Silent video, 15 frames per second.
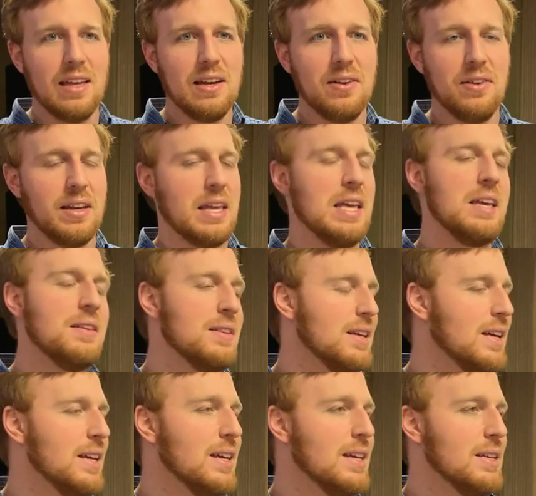You know, like he
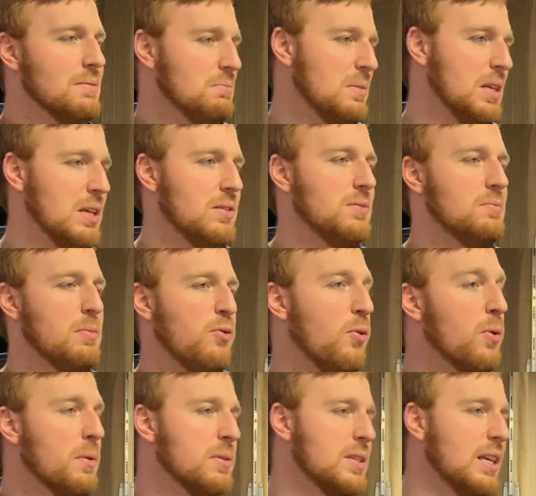killed,
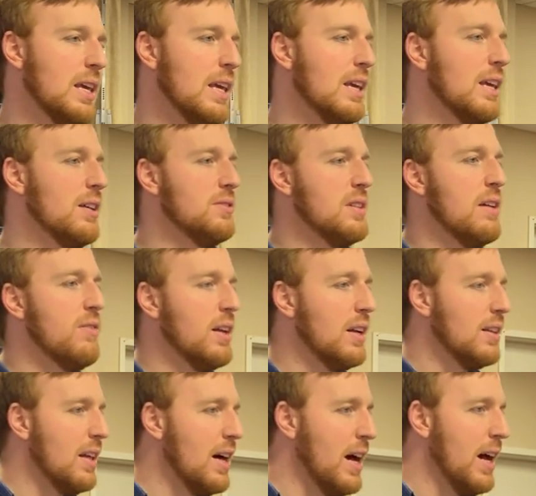before he was the king, he killed David and
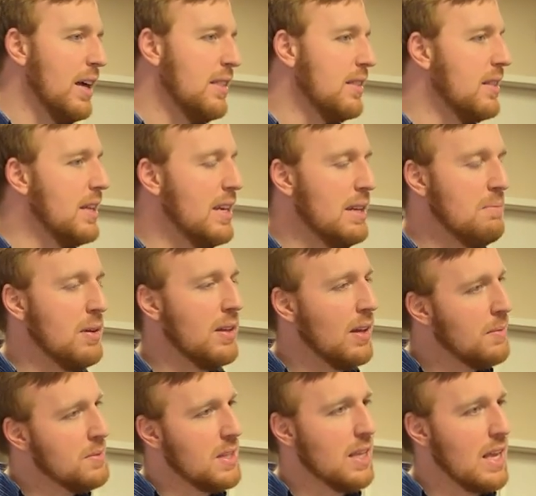Goliath, and then he
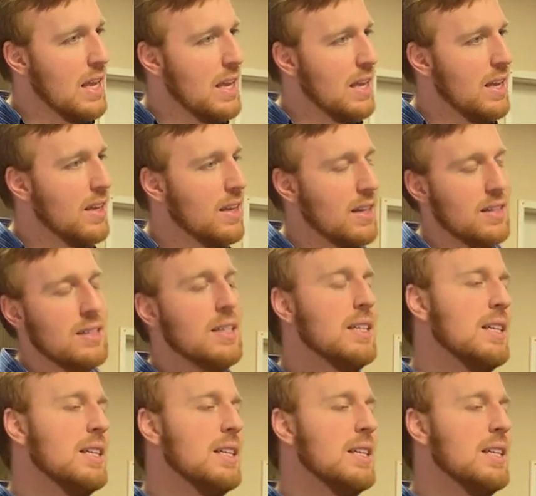becomes the king, and